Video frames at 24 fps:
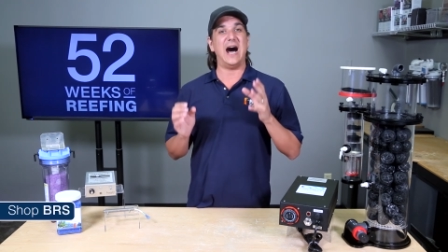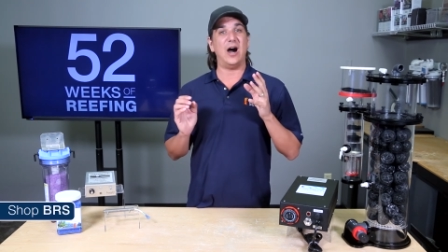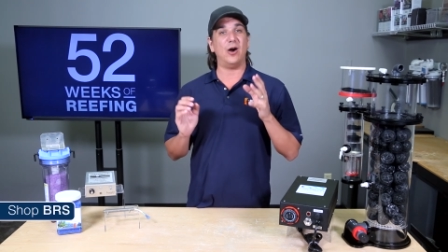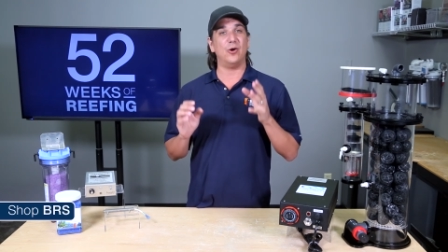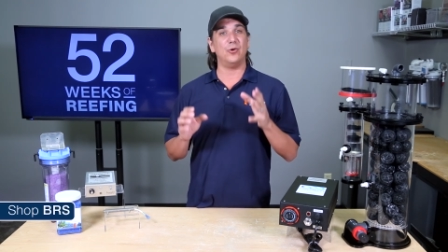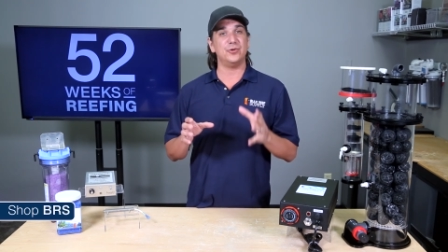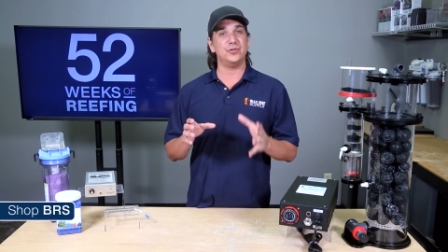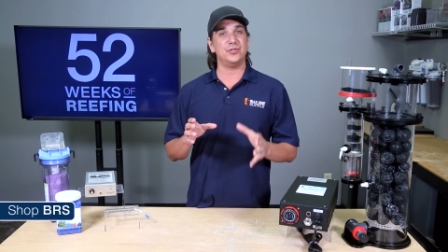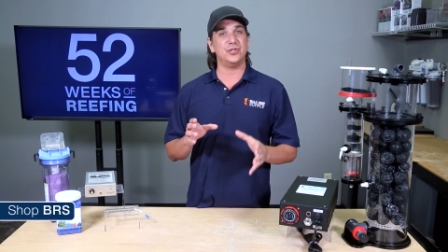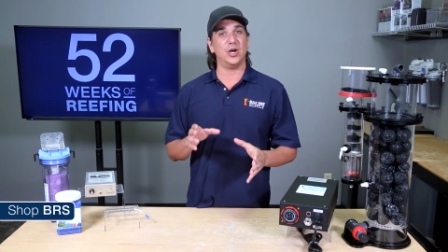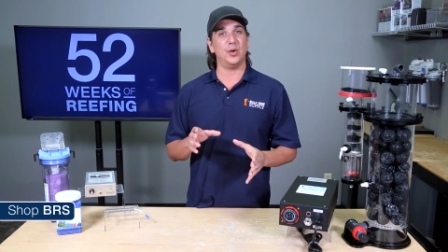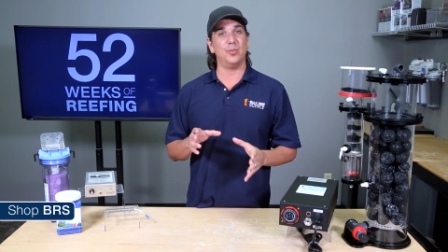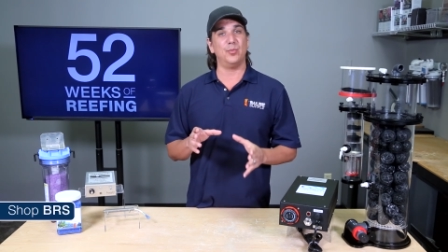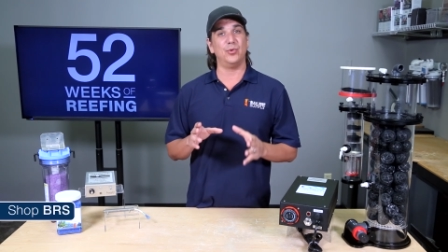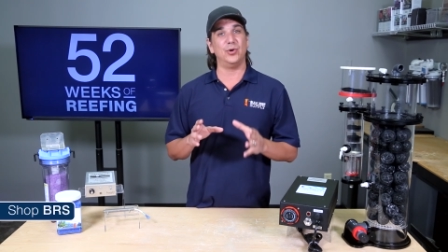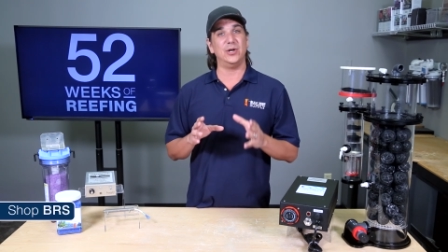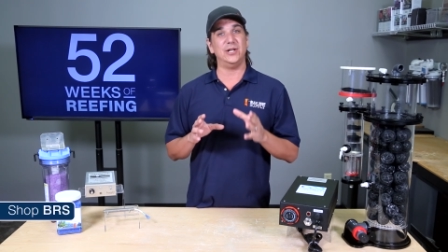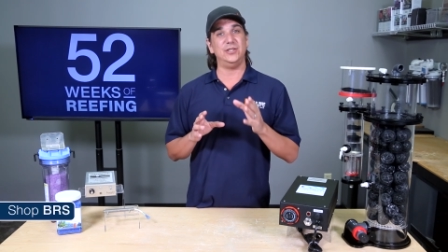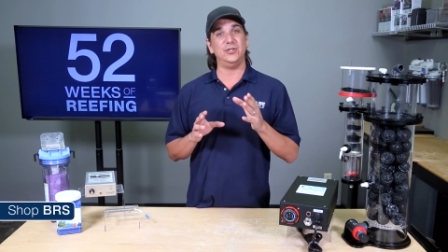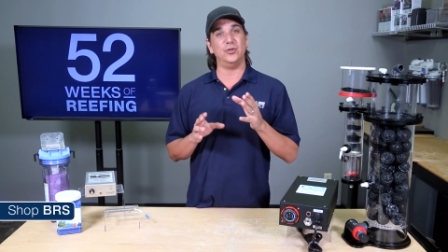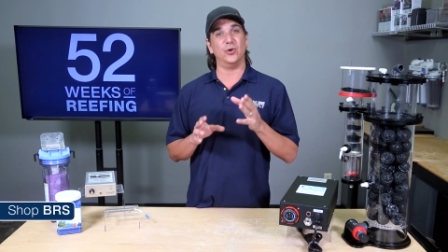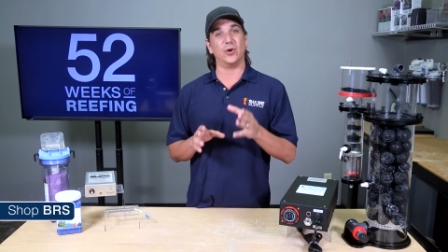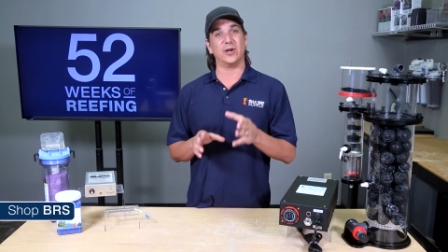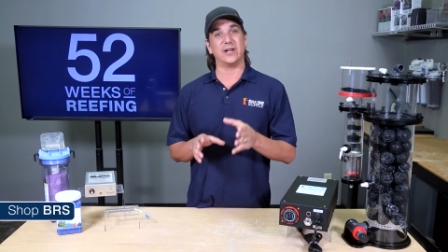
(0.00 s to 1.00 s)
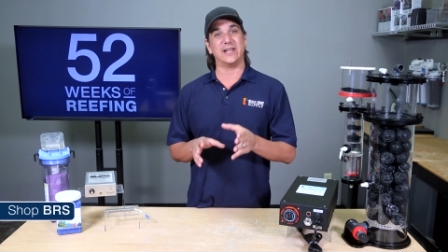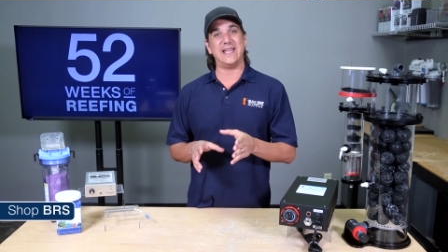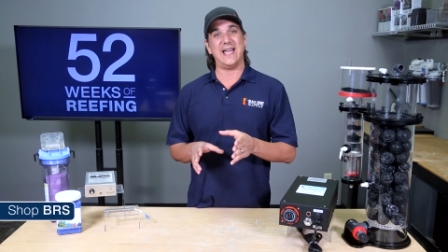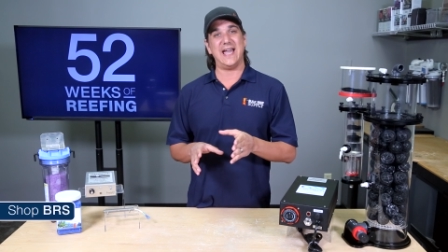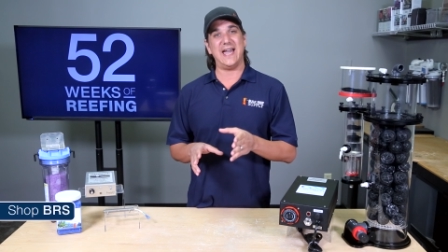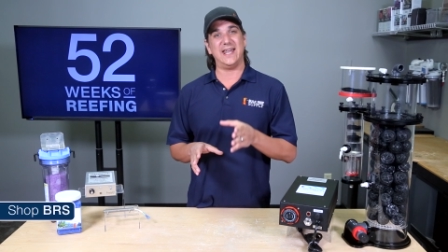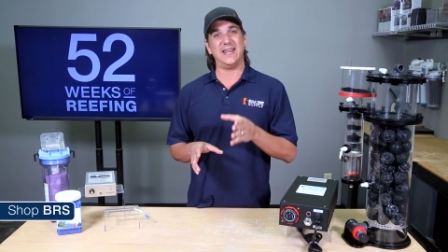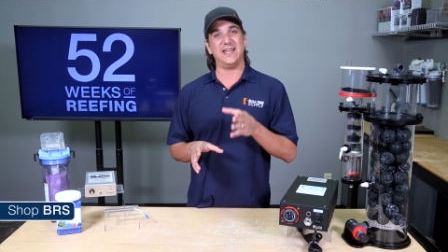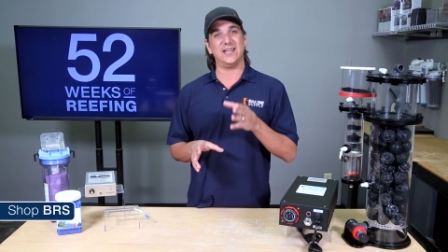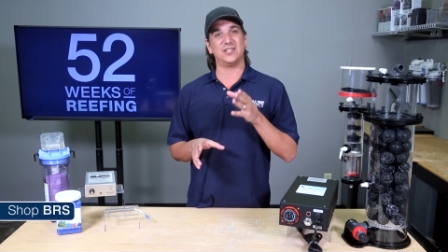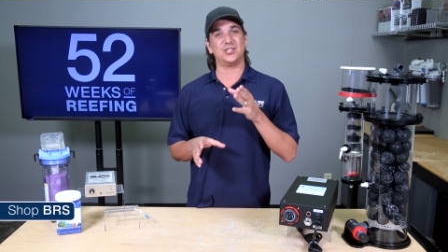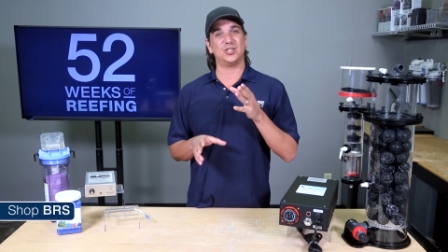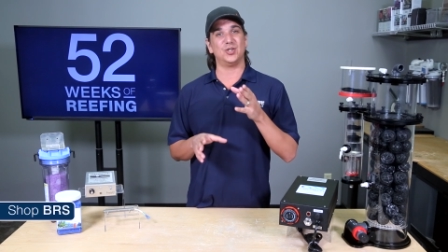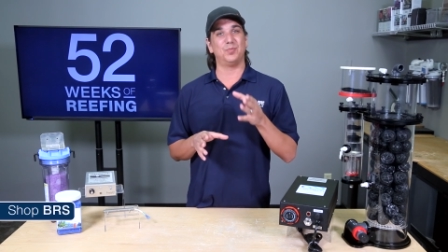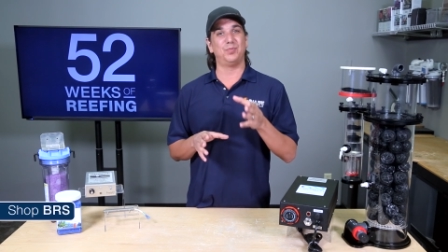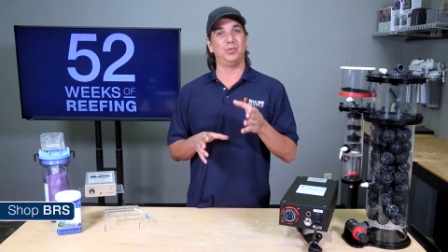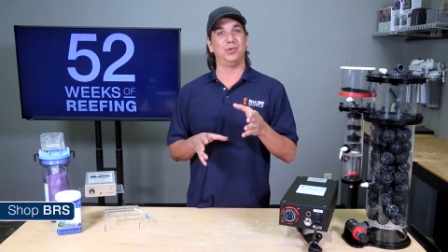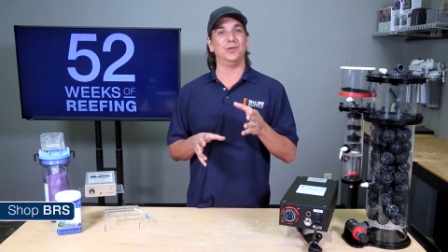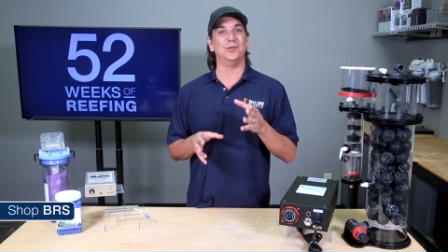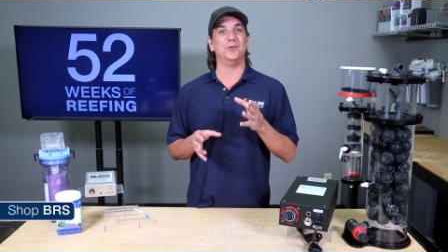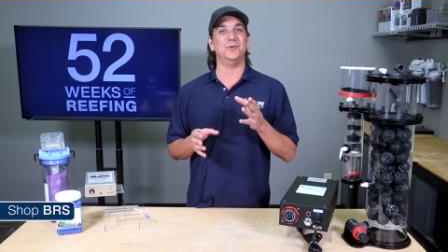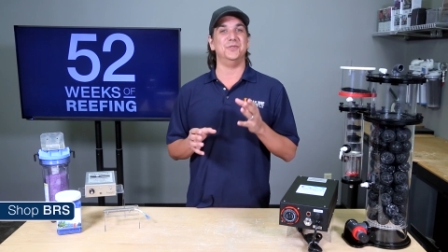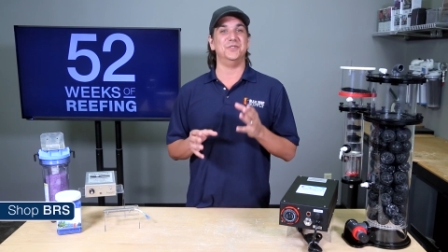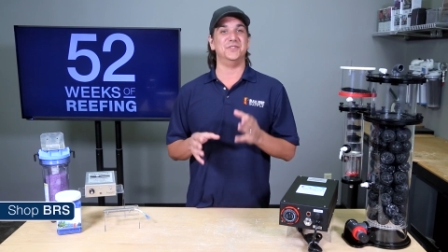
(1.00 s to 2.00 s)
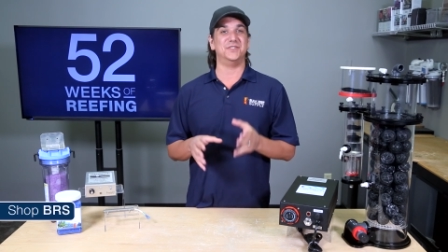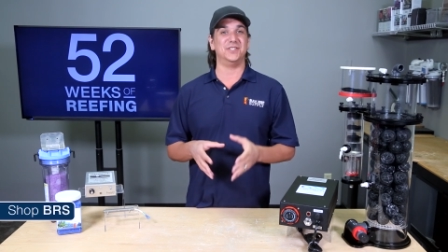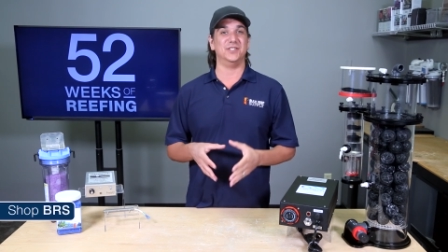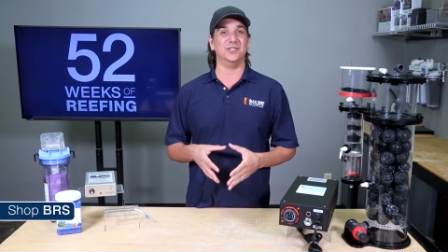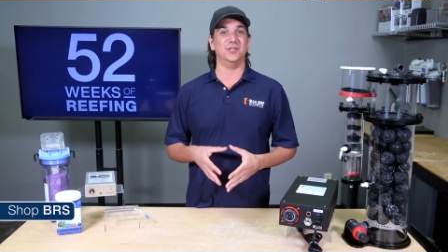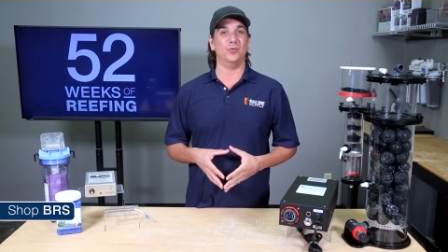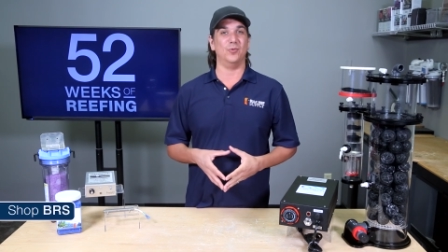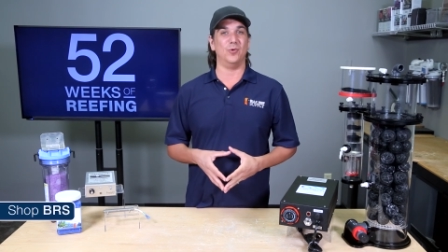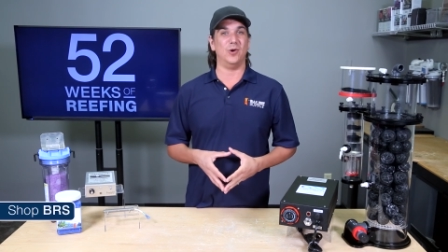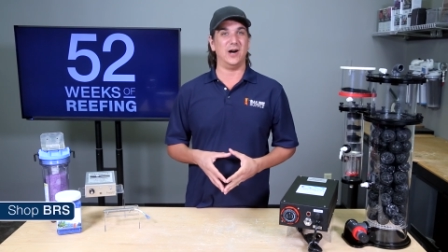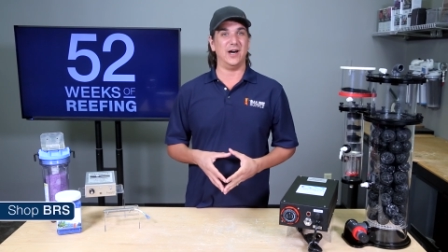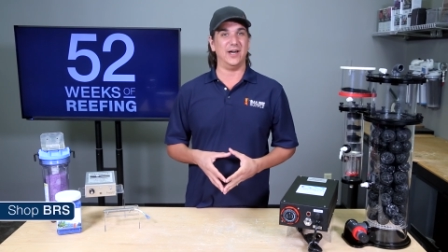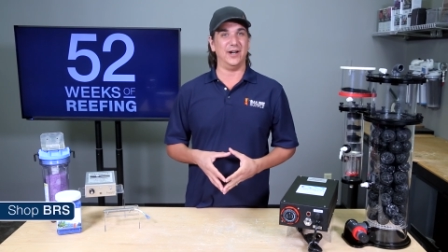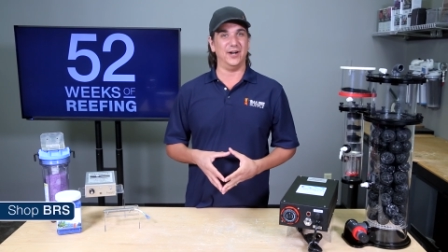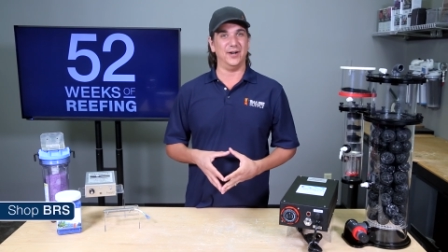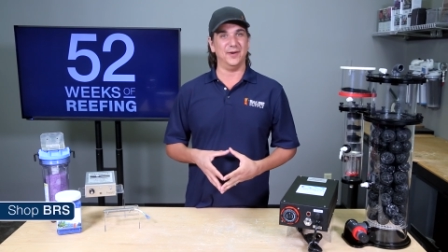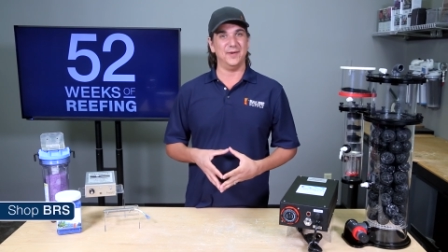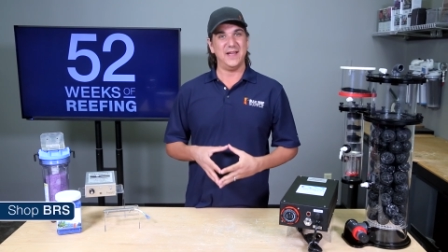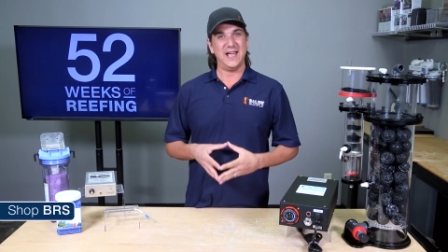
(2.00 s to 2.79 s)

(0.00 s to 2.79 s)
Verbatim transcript: outnumbering the organics or pollutants in the water.